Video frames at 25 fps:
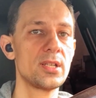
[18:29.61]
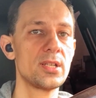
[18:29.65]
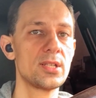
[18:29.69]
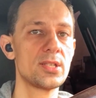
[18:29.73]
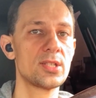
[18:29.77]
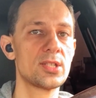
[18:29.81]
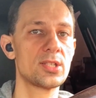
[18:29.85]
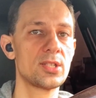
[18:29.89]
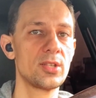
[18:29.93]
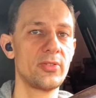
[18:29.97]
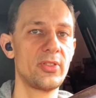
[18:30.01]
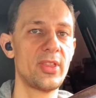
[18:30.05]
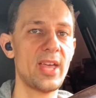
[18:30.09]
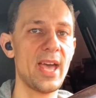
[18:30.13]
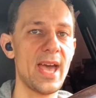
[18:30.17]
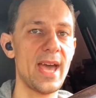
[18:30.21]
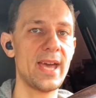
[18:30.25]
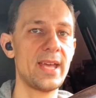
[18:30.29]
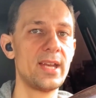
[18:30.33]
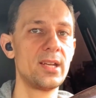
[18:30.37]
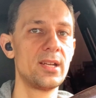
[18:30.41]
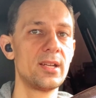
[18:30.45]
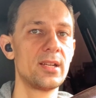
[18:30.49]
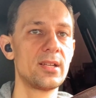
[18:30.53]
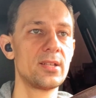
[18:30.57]
so
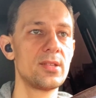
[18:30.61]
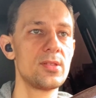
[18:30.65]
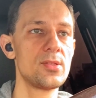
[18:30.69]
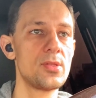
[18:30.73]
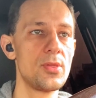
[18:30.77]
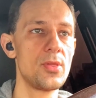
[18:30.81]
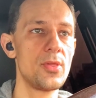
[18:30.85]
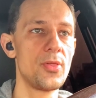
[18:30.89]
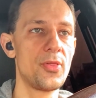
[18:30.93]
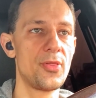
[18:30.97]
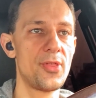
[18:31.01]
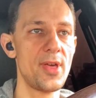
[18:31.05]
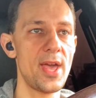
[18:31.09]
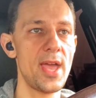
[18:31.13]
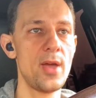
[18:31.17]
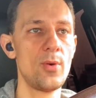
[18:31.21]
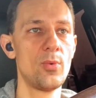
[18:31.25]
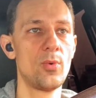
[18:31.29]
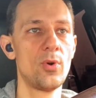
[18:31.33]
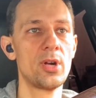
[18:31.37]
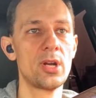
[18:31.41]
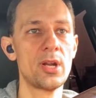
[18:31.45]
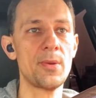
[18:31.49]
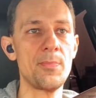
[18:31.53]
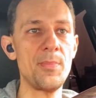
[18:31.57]
that they
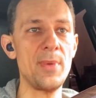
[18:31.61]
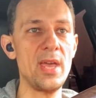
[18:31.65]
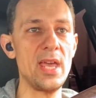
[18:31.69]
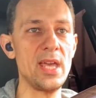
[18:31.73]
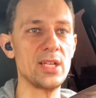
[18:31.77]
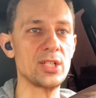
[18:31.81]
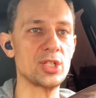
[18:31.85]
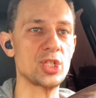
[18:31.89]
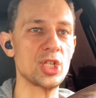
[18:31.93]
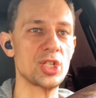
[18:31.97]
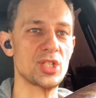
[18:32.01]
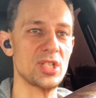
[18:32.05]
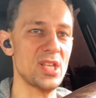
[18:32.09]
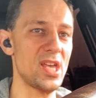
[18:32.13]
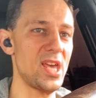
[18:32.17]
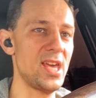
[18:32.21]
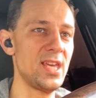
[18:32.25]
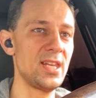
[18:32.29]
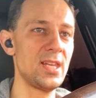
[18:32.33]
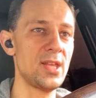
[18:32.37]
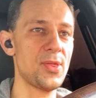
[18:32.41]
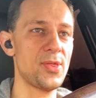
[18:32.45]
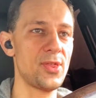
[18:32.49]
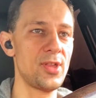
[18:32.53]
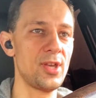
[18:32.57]
want to make just
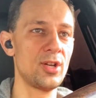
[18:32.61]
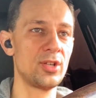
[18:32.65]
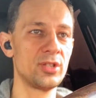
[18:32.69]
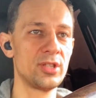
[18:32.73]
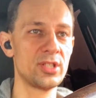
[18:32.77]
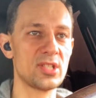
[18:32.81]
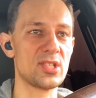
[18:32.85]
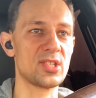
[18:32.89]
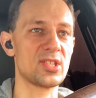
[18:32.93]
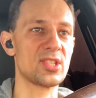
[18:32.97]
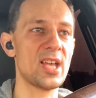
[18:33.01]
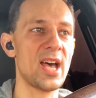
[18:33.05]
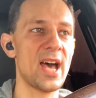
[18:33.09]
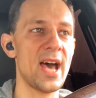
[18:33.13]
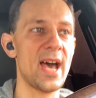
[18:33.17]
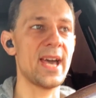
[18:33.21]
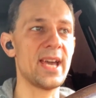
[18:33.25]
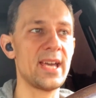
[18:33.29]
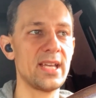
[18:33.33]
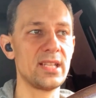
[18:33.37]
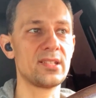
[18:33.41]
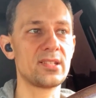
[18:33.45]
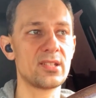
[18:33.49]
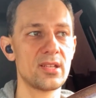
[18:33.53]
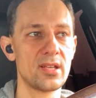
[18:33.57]
anything on the
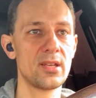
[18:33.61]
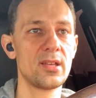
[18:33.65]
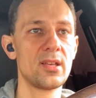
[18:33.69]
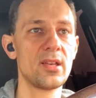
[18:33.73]
side